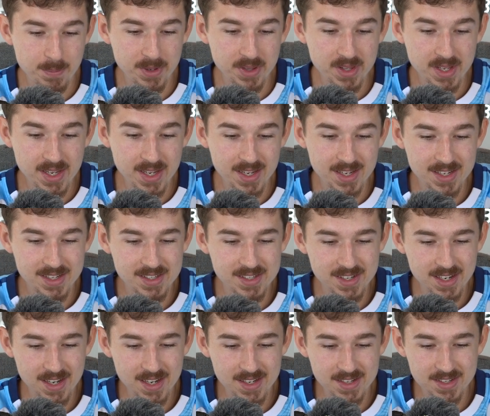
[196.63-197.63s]
Malik
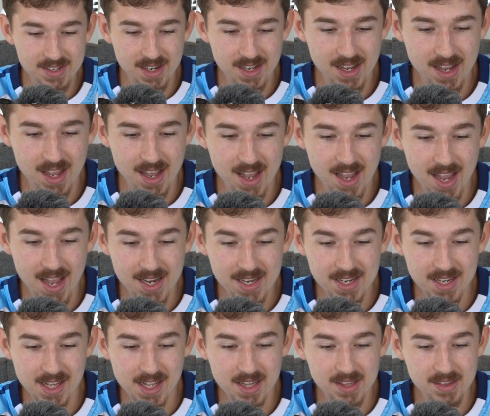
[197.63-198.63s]
says,
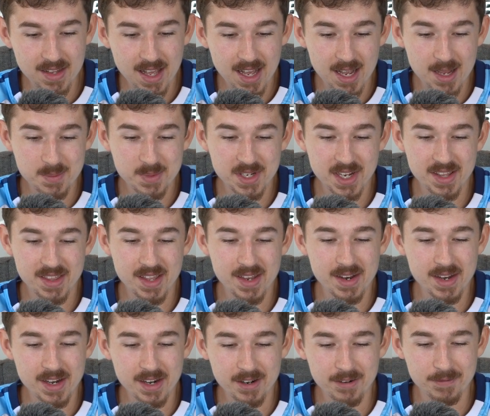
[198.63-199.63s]
any collabs in the
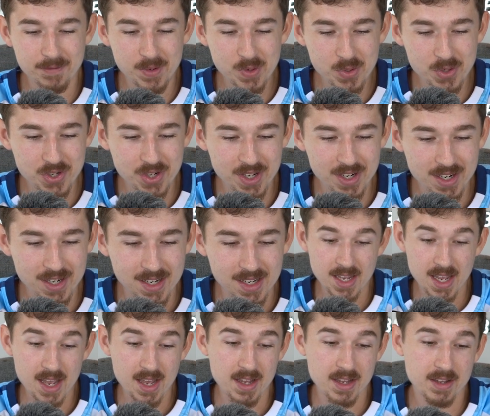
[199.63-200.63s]
near future?
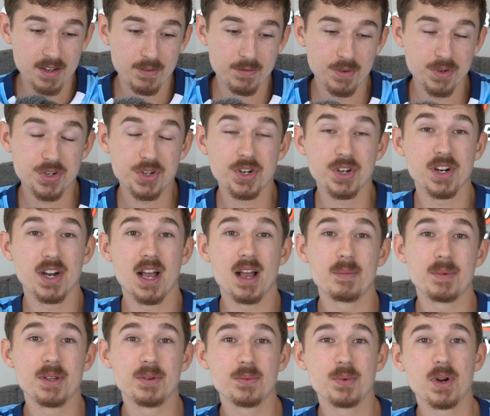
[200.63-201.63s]
Yeah, for sure.
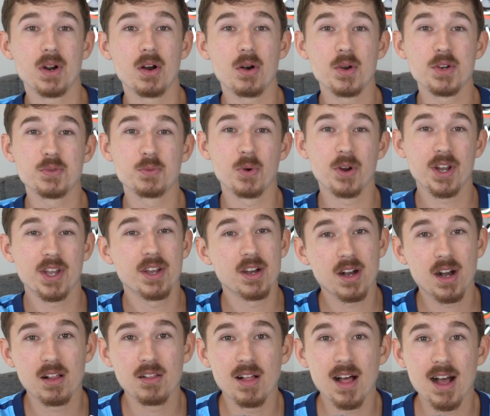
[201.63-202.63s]
We're always working
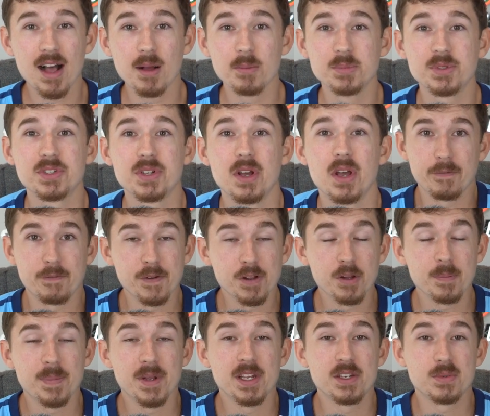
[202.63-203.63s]
on collabs. The
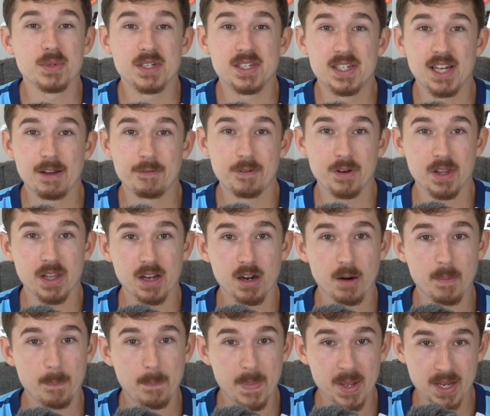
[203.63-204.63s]
Philippines was definitely
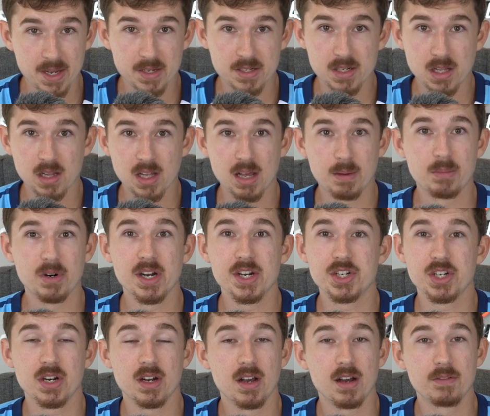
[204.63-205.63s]
our biggest
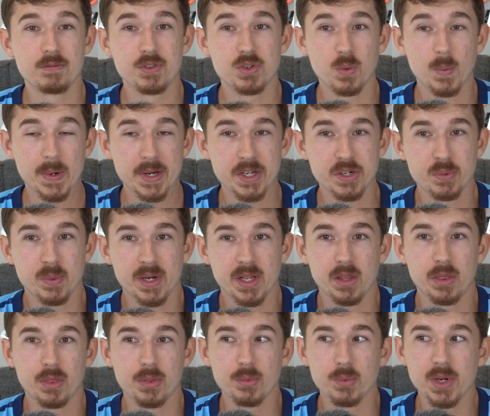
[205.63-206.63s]
collaboration of
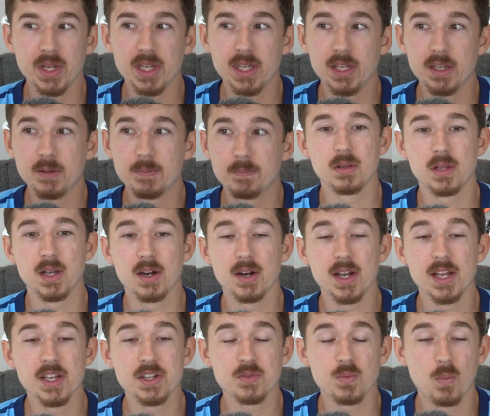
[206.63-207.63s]
2023. There
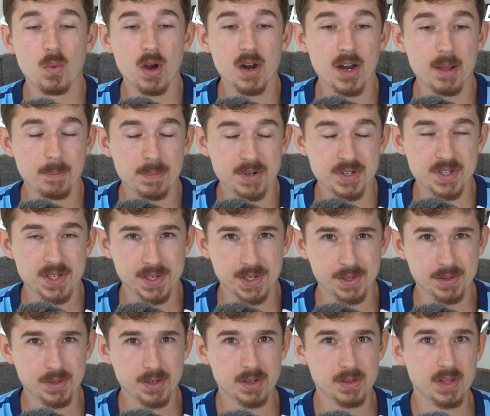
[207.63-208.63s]
is one in
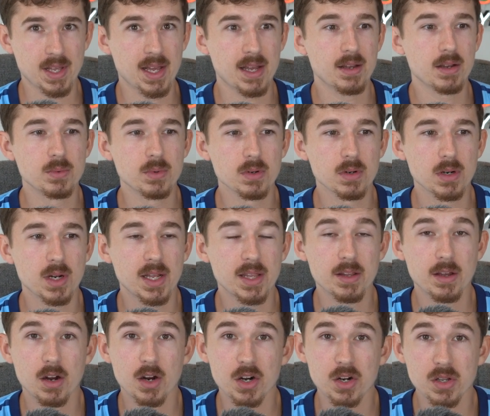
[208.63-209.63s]
particular that we're in
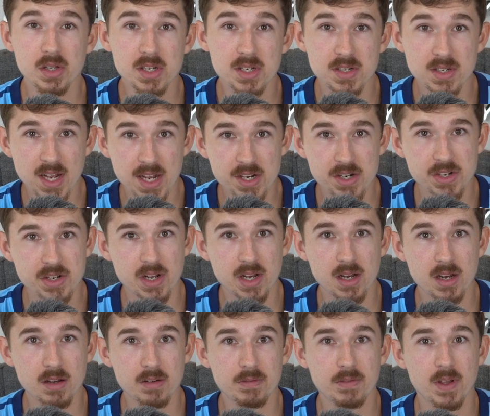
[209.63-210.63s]
the early stages
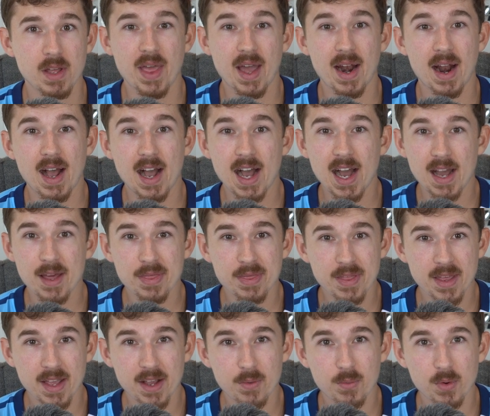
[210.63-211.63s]
of that I
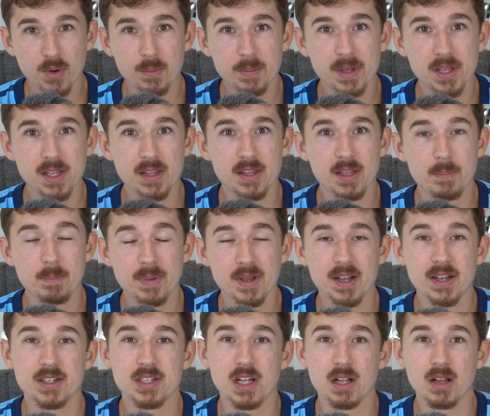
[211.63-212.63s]
think will be the
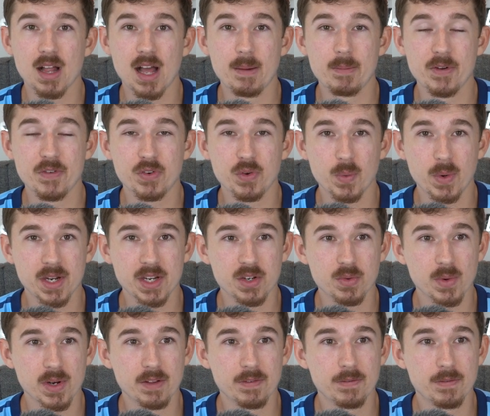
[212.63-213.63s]
biggest collab of
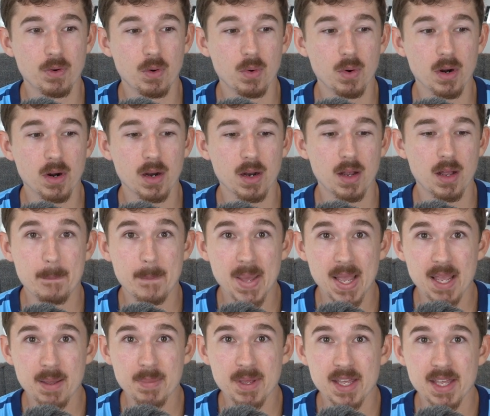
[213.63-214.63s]
2024,
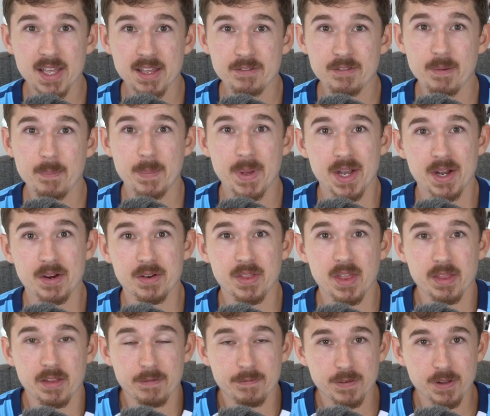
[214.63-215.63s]
maybe even bigger
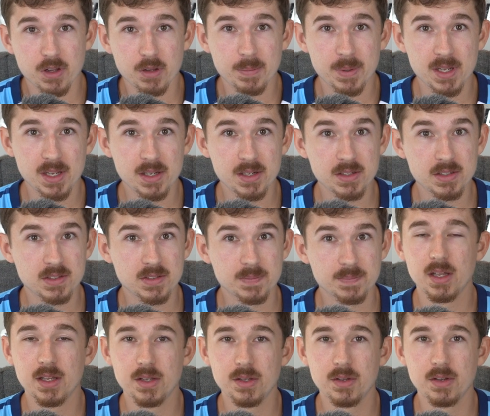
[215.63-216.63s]
than the Philippines.
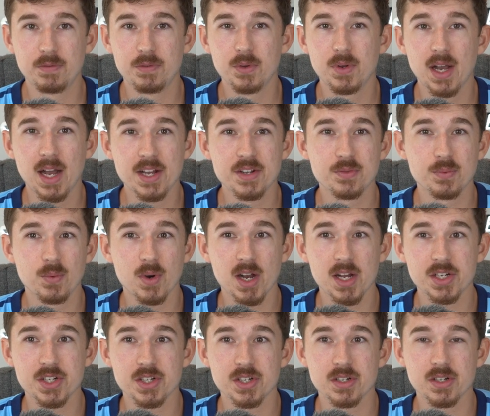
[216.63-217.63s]
If you guys
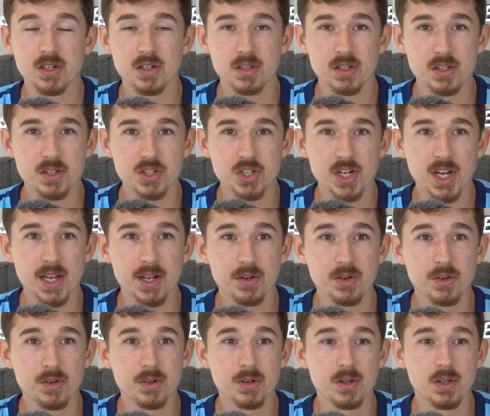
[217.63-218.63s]
watch the
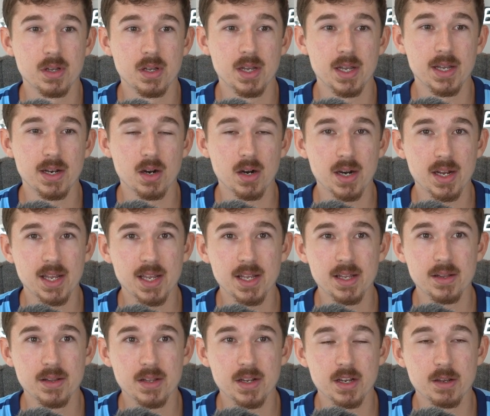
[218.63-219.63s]
channel and are
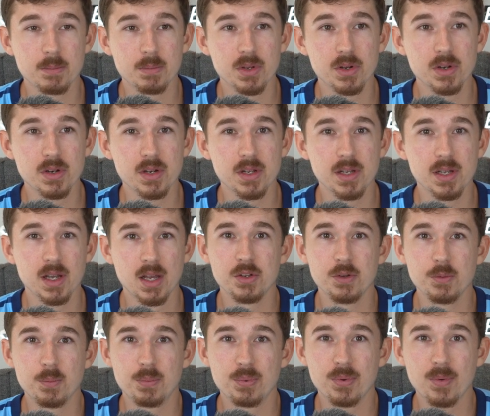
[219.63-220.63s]
in the community,
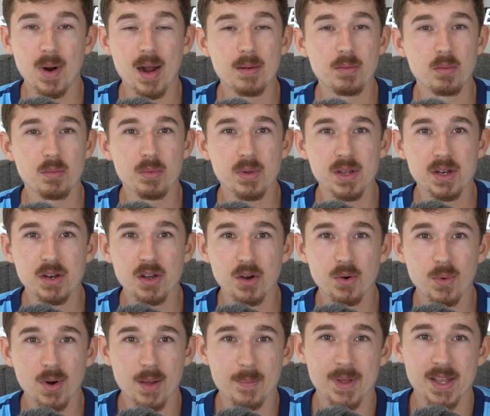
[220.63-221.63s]
you probably
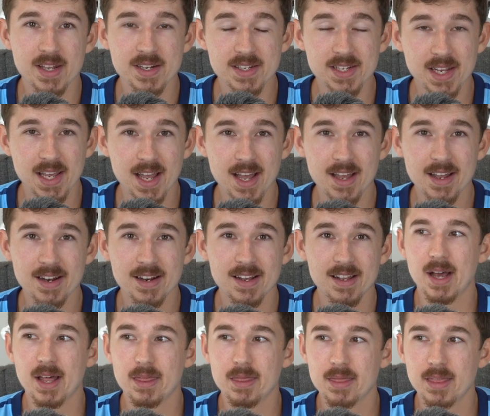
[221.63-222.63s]
know what I'm hinting at.
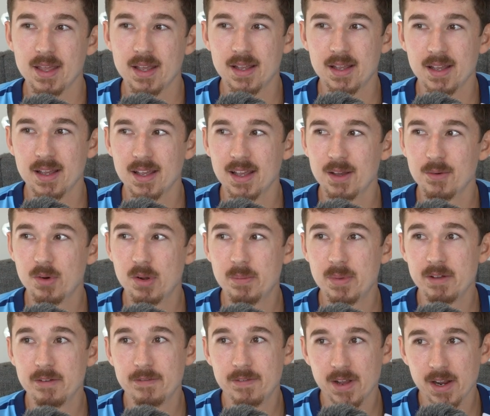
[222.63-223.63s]
I think it would
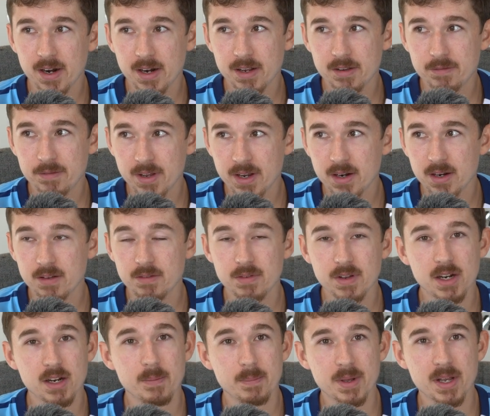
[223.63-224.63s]
be very, very,
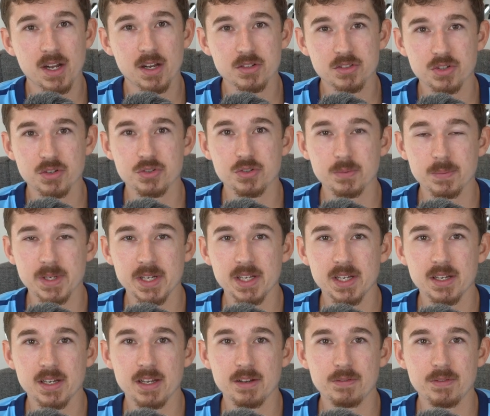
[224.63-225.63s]
very big on social
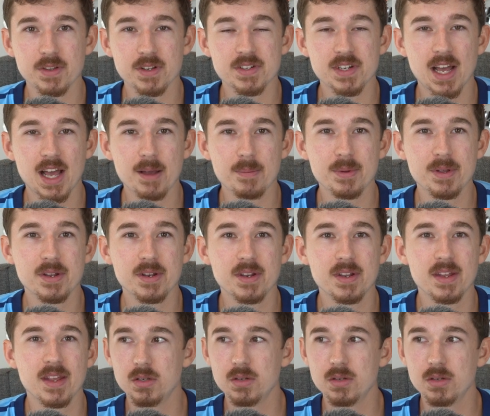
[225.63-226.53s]
media if this happened.